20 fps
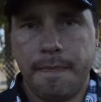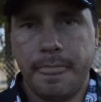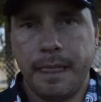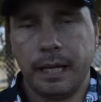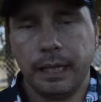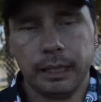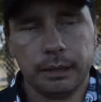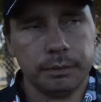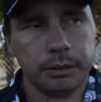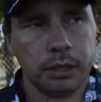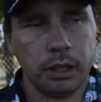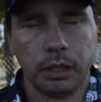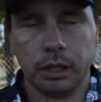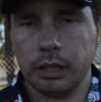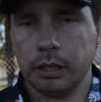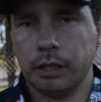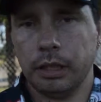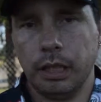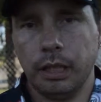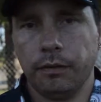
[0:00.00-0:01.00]
And I'm
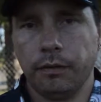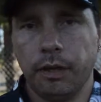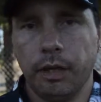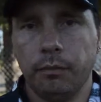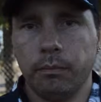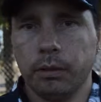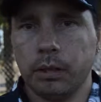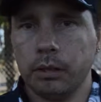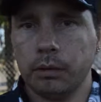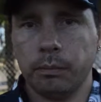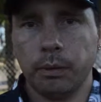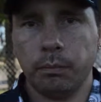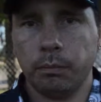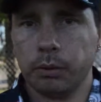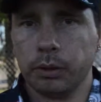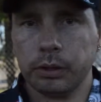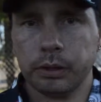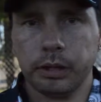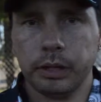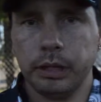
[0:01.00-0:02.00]
sorry that if I'm a little bit
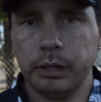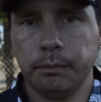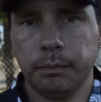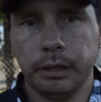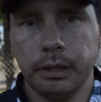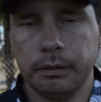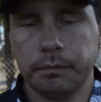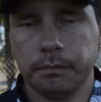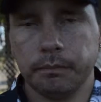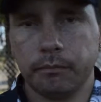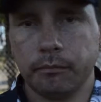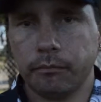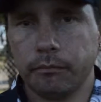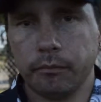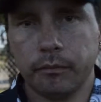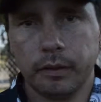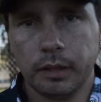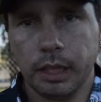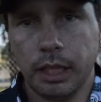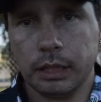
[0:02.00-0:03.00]
blurry, but
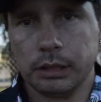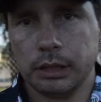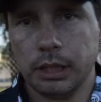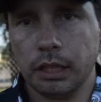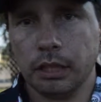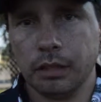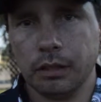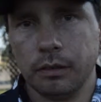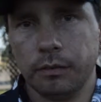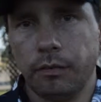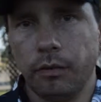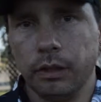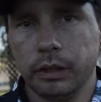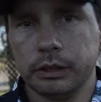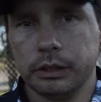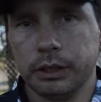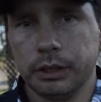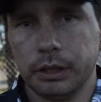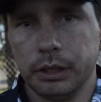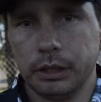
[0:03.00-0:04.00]
it's not
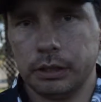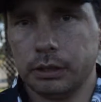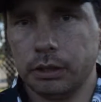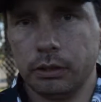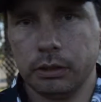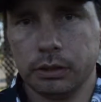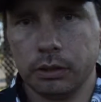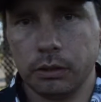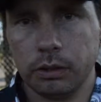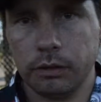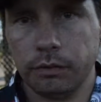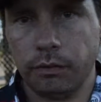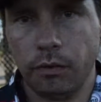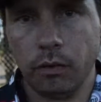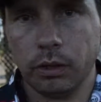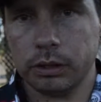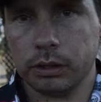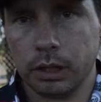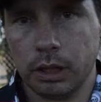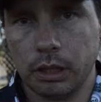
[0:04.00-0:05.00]
autofocusing, and so it's only
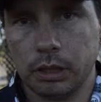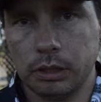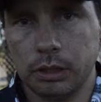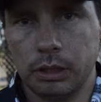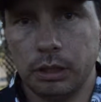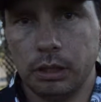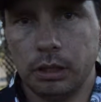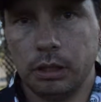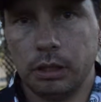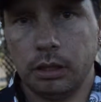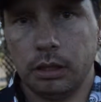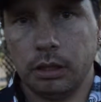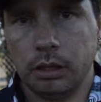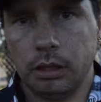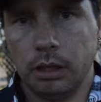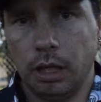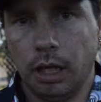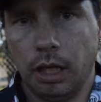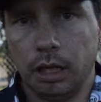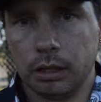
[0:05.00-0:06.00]
focused on
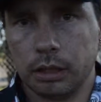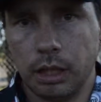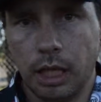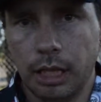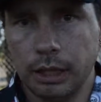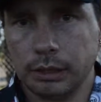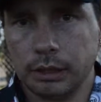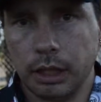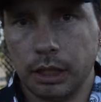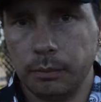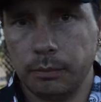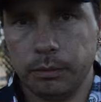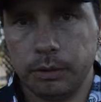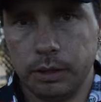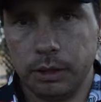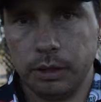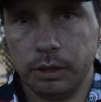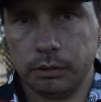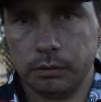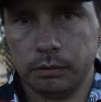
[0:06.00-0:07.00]
last time,
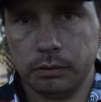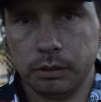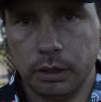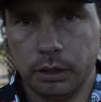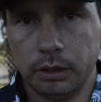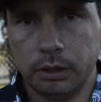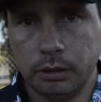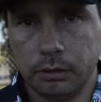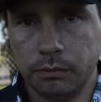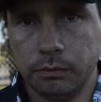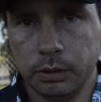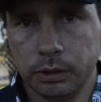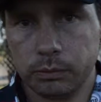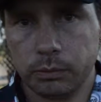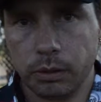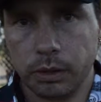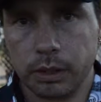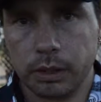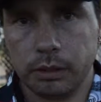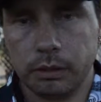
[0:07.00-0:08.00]
you know, it was
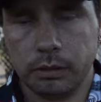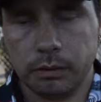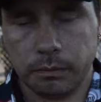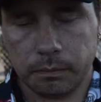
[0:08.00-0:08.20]
working.